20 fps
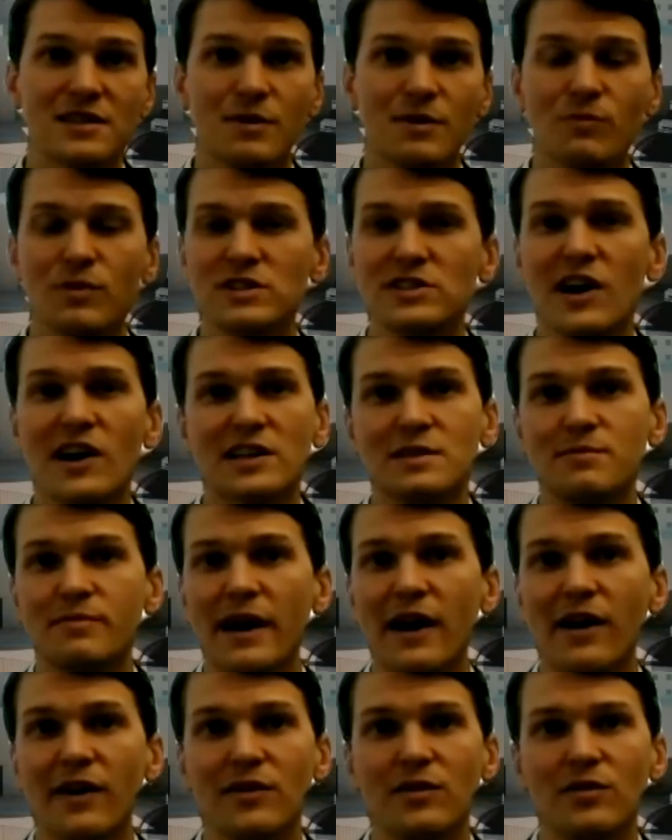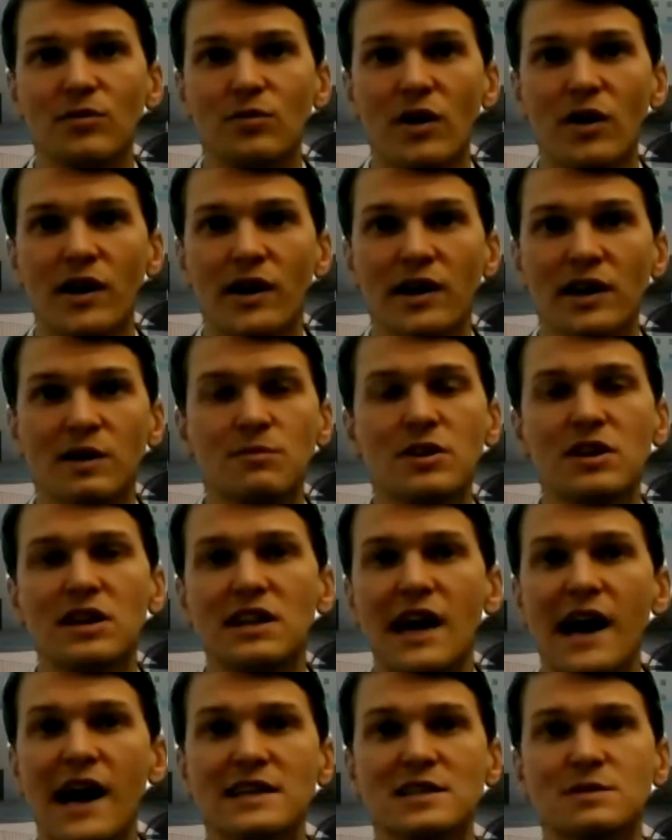I mean, we talked about community
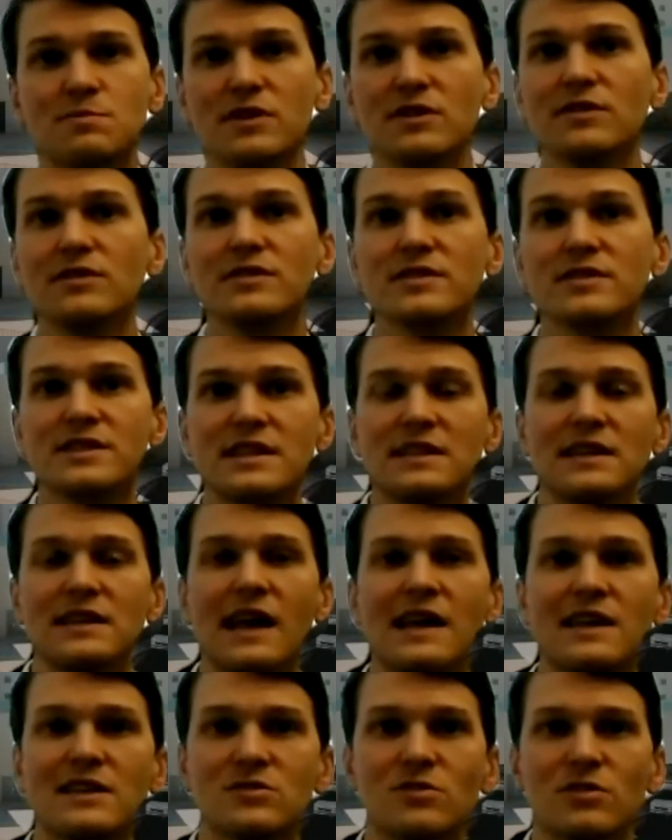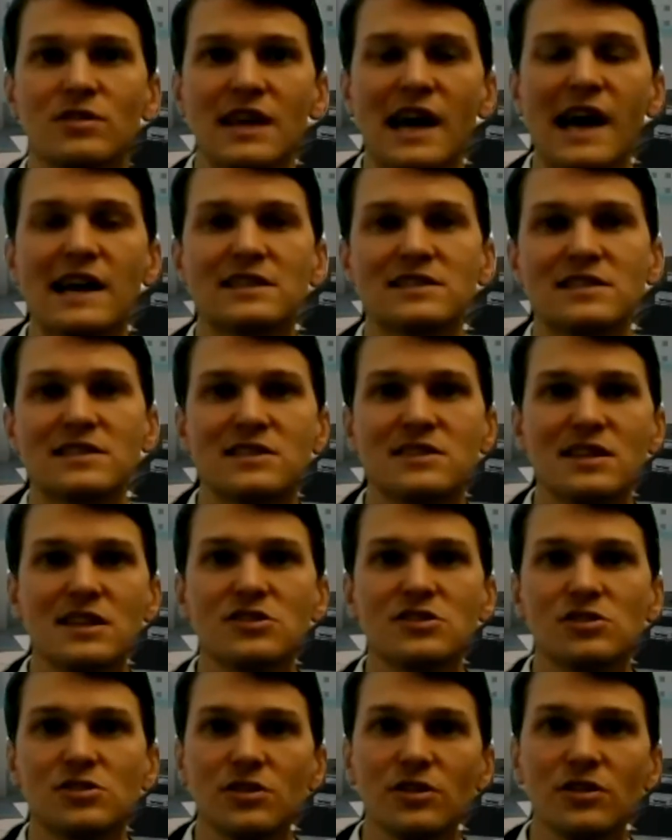hospitals and sort of the
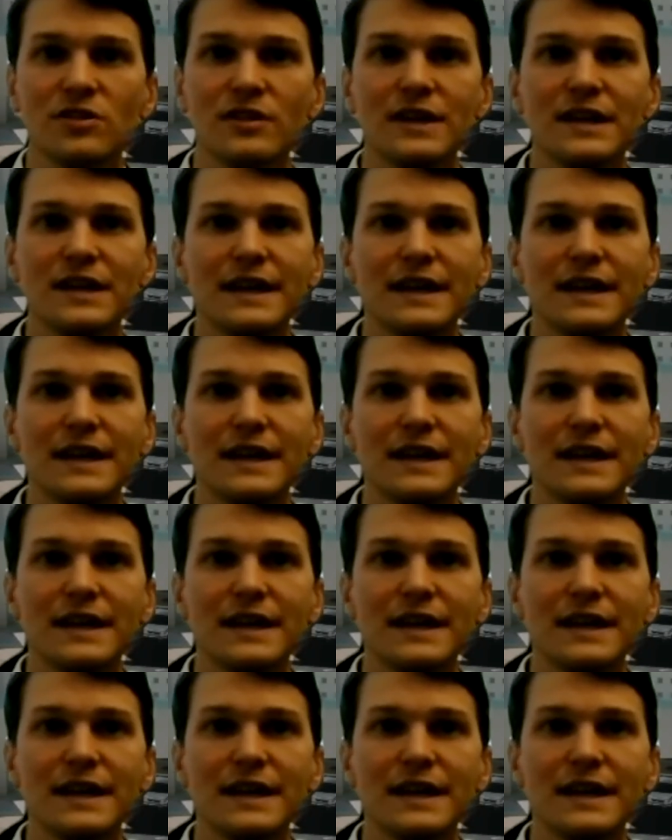existential